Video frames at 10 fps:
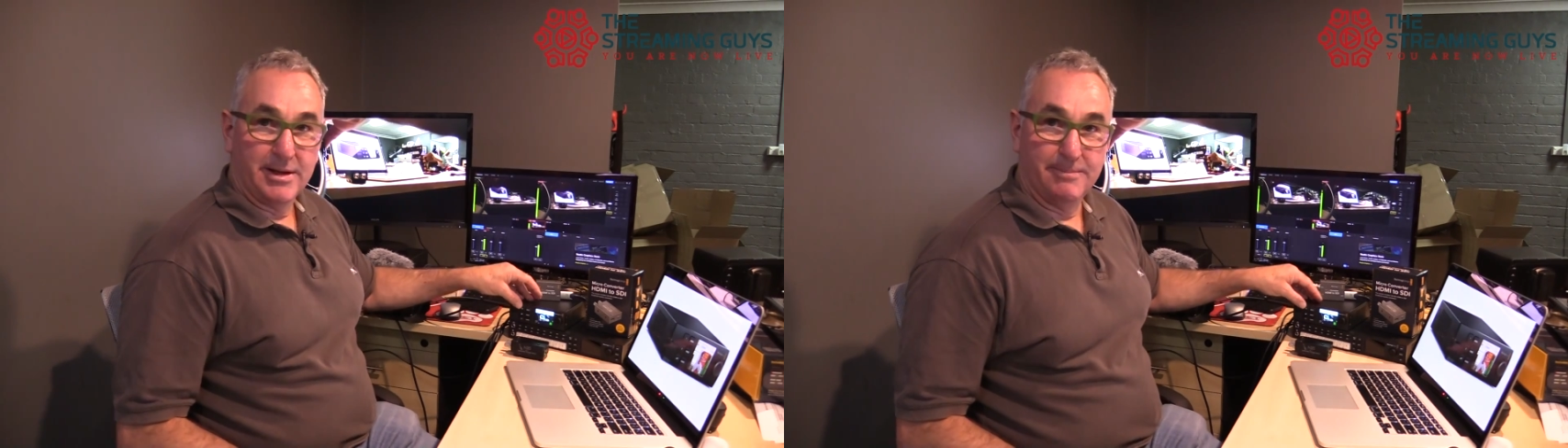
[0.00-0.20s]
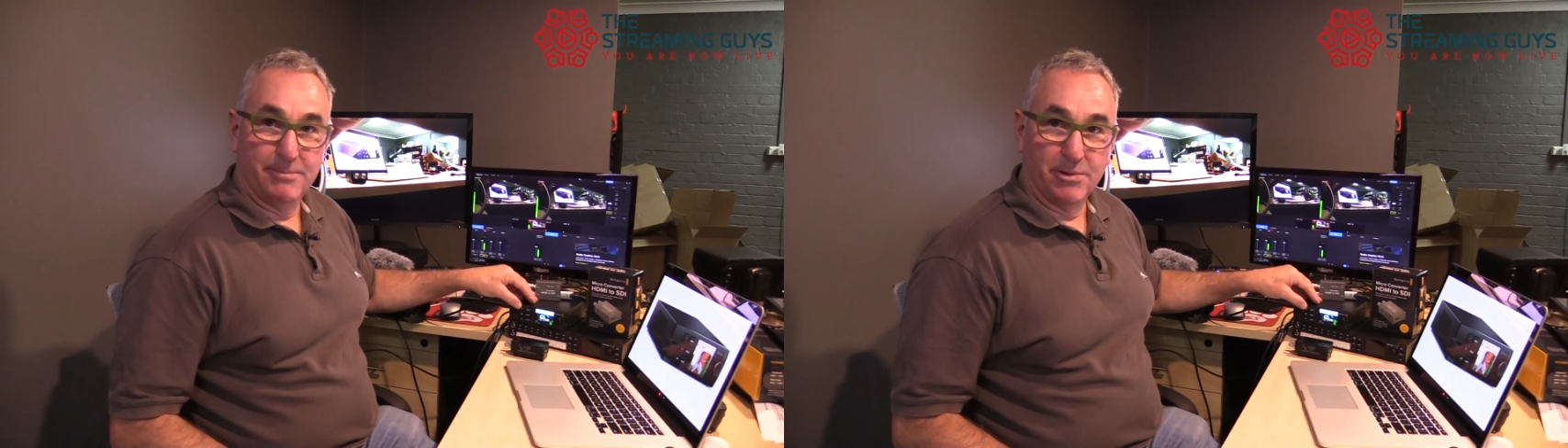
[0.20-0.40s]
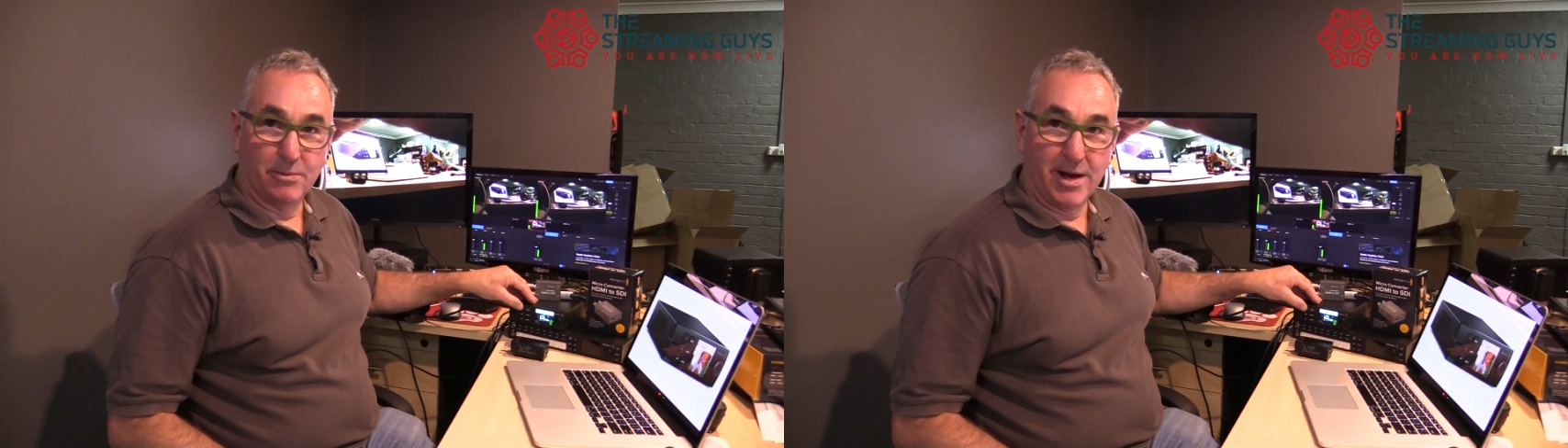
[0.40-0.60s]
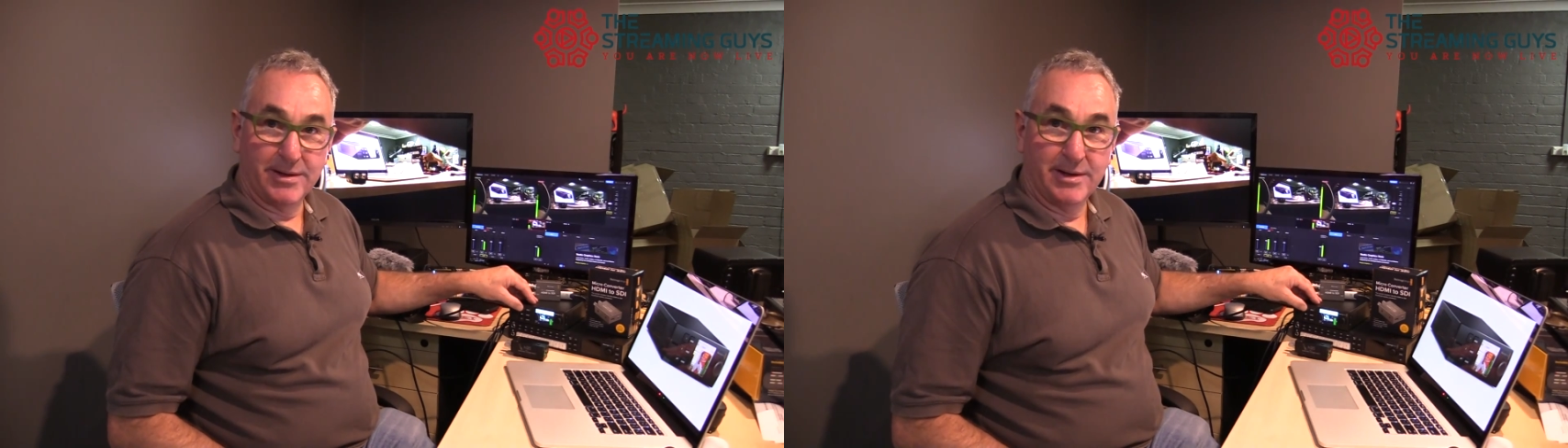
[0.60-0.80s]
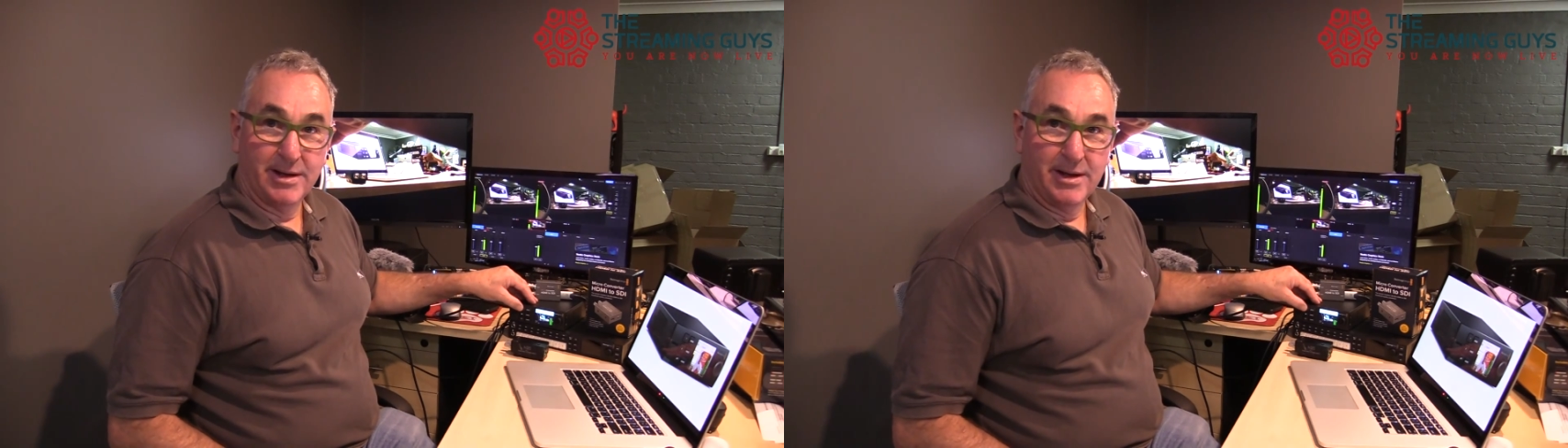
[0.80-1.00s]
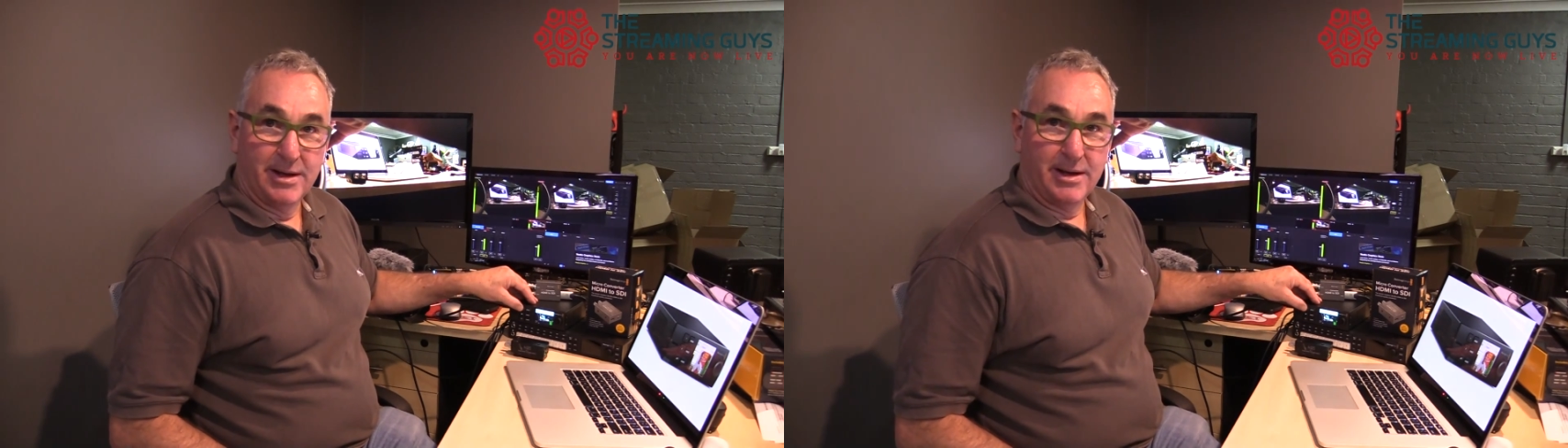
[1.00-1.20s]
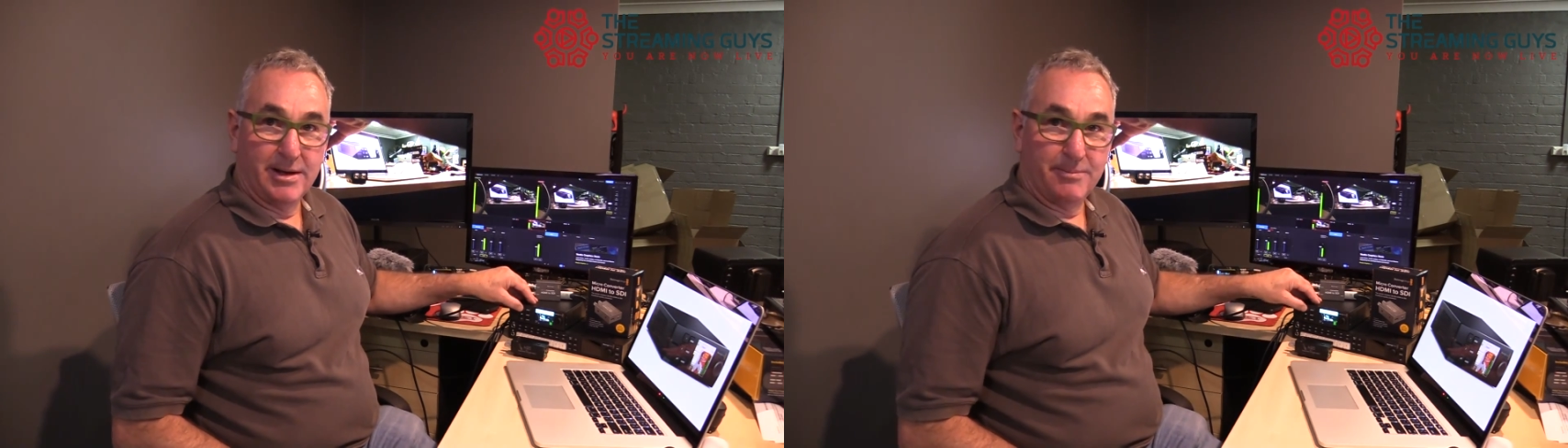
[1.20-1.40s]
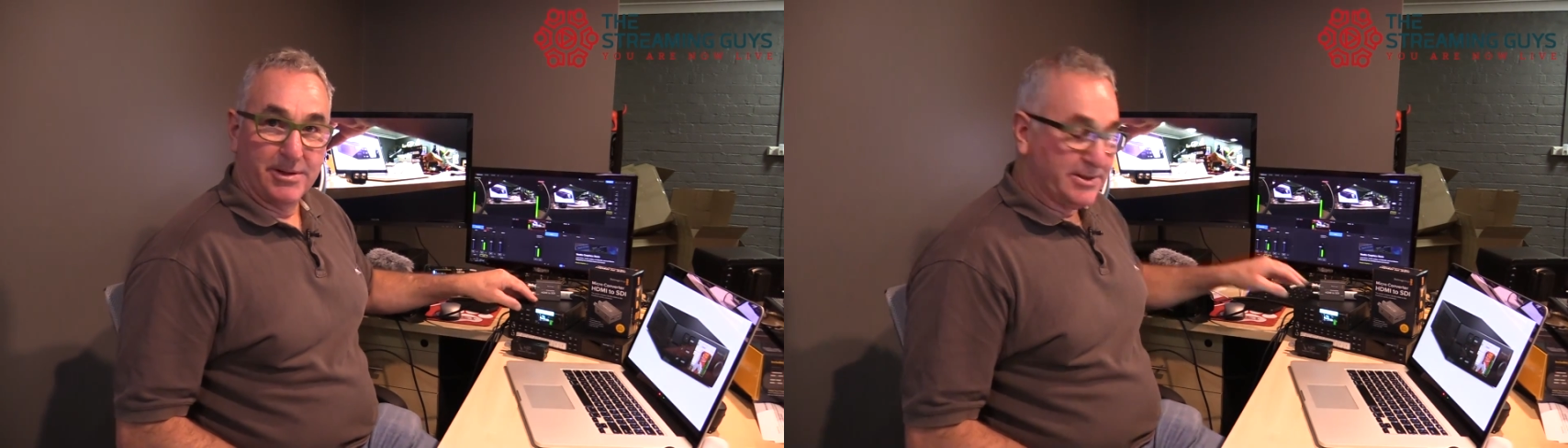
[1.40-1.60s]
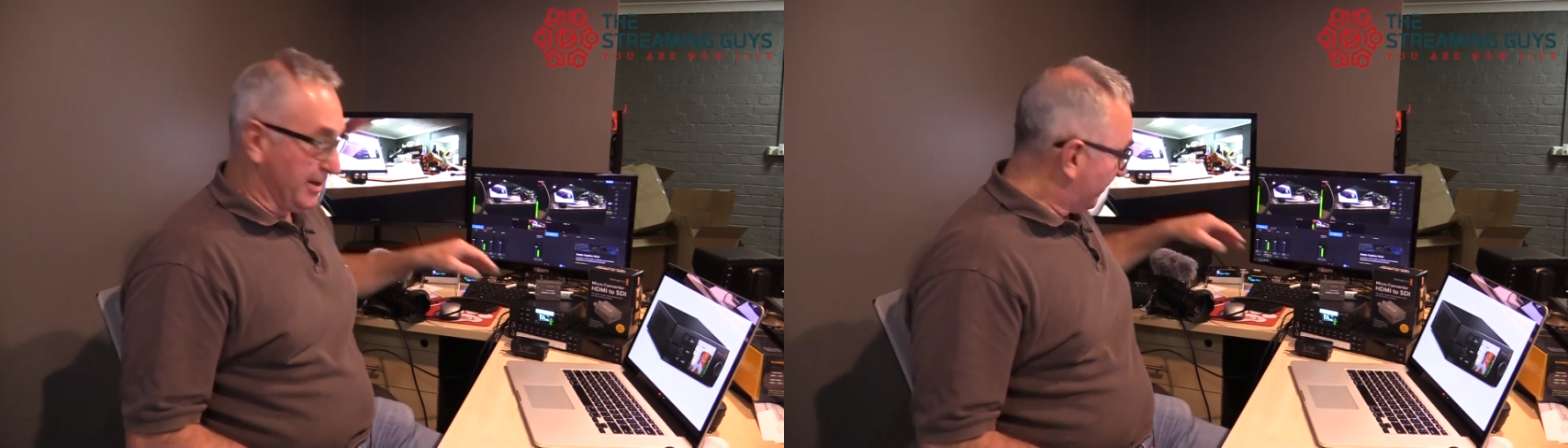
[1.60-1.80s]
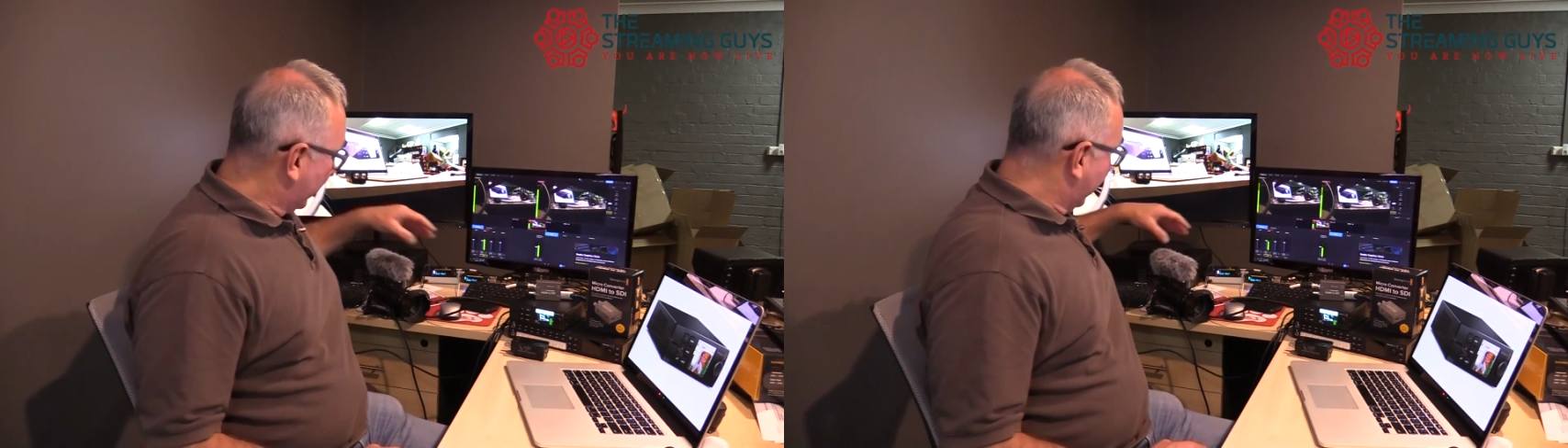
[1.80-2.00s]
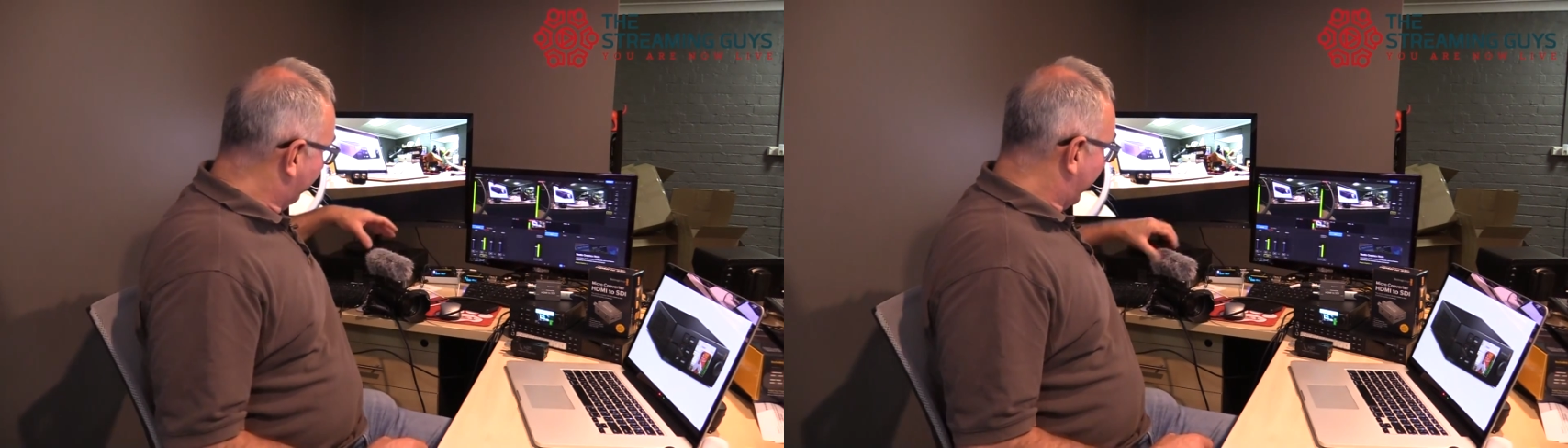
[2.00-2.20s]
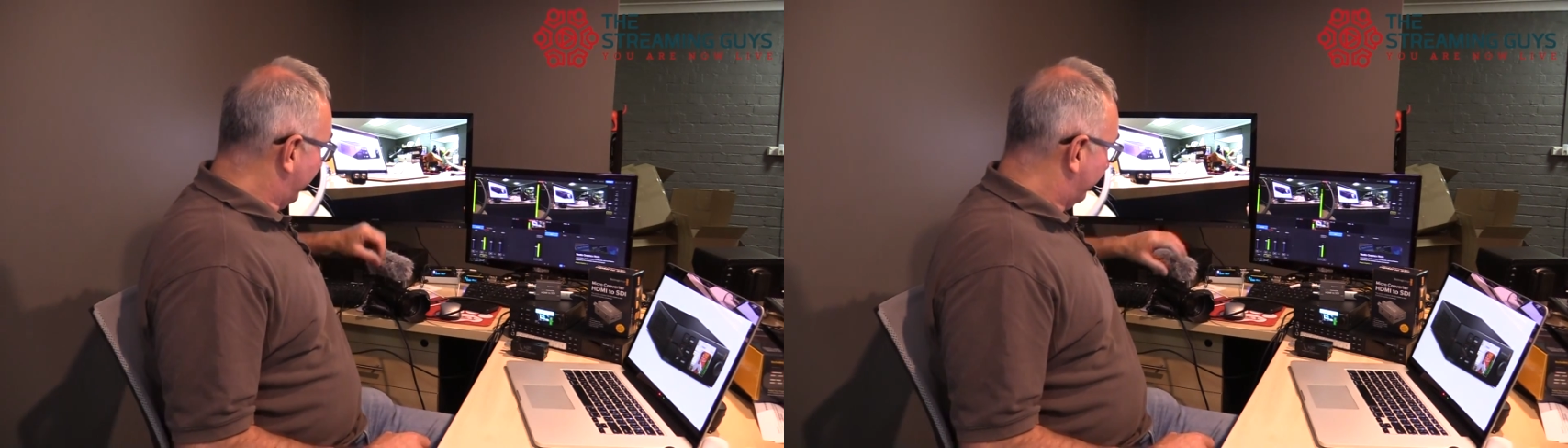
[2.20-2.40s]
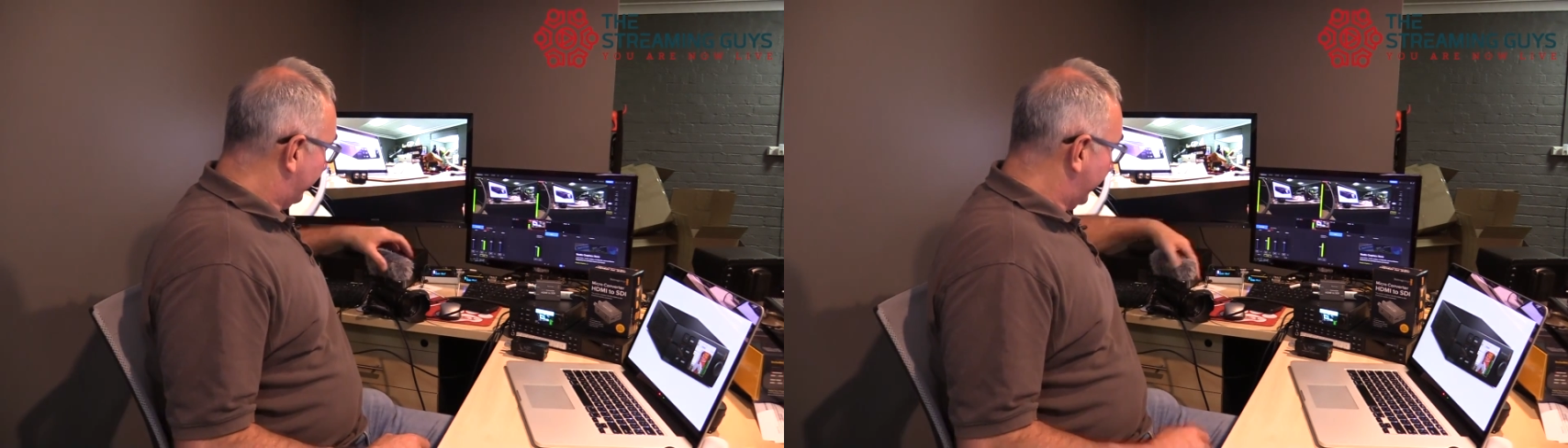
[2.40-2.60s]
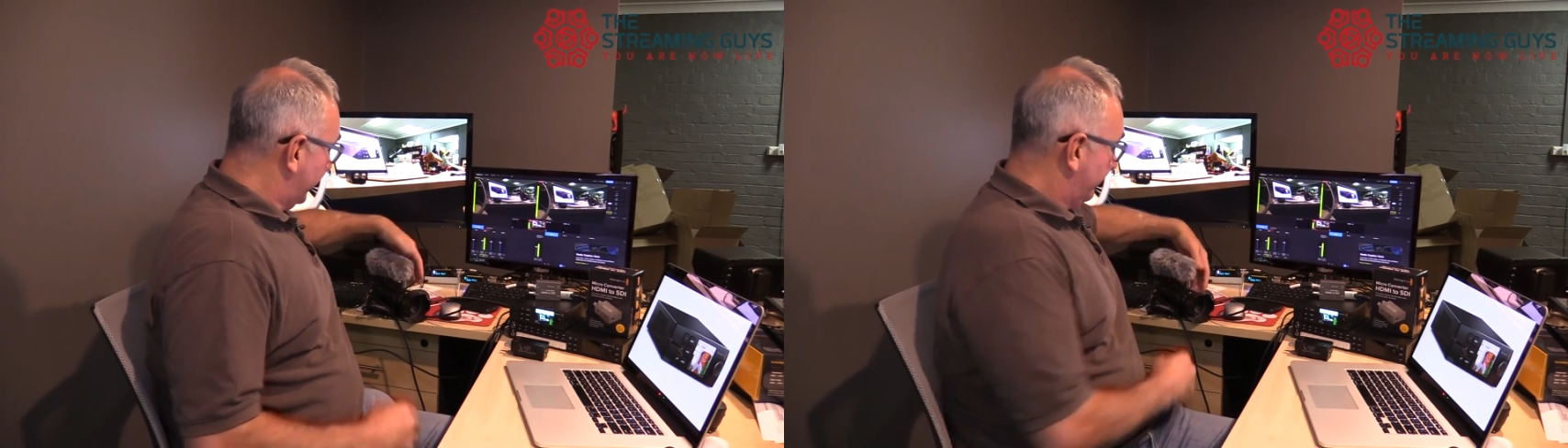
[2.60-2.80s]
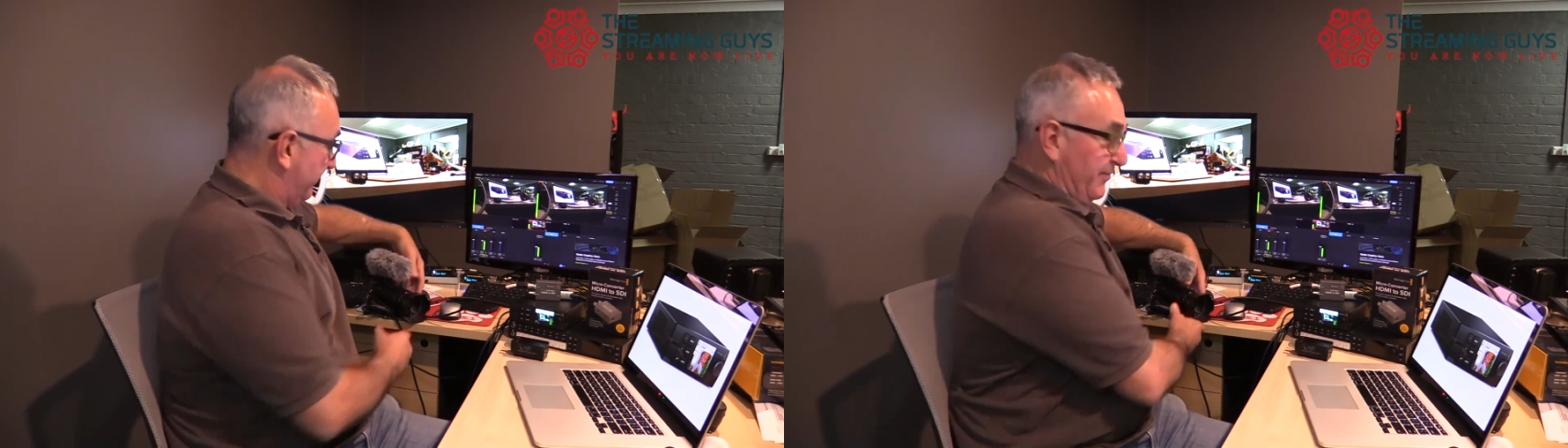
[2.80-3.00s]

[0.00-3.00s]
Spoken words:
input one, and it brings up the camera feed,